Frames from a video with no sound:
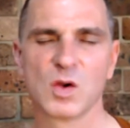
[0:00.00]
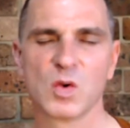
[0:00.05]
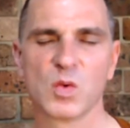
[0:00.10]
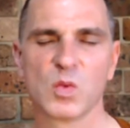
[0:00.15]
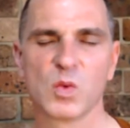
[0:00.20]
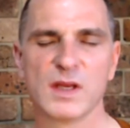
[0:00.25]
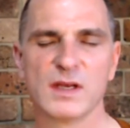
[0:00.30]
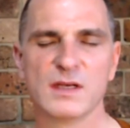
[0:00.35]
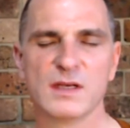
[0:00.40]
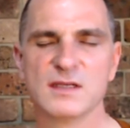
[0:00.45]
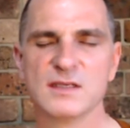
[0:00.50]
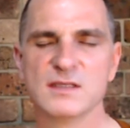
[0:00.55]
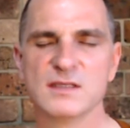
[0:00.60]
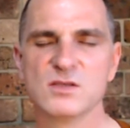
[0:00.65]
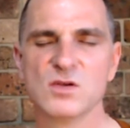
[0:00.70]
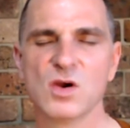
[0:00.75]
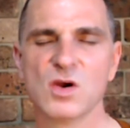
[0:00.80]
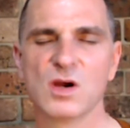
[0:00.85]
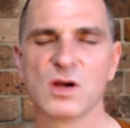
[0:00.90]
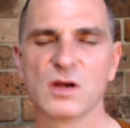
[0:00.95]
when it is
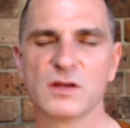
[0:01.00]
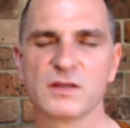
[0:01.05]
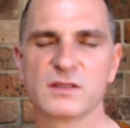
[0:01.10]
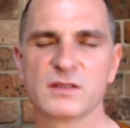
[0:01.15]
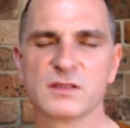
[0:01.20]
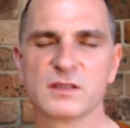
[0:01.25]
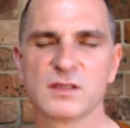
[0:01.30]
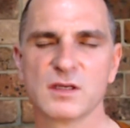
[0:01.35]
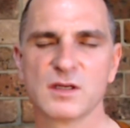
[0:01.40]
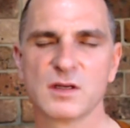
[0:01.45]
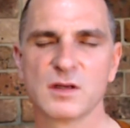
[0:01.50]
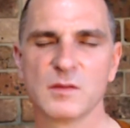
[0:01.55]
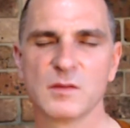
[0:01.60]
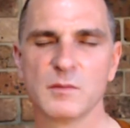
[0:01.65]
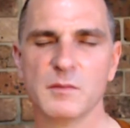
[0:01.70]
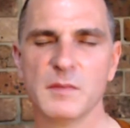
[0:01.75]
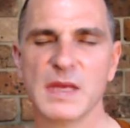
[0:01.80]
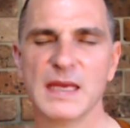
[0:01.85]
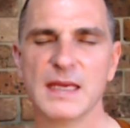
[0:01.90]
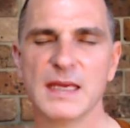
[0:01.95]
not
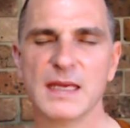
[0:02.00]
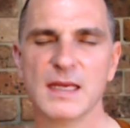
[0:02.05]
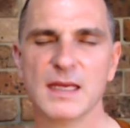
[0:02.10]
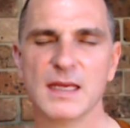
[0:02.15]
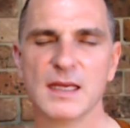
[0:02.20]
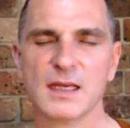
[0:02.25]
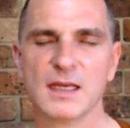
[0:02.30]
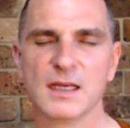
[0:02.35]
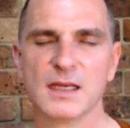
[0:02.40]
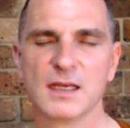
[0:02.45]
me?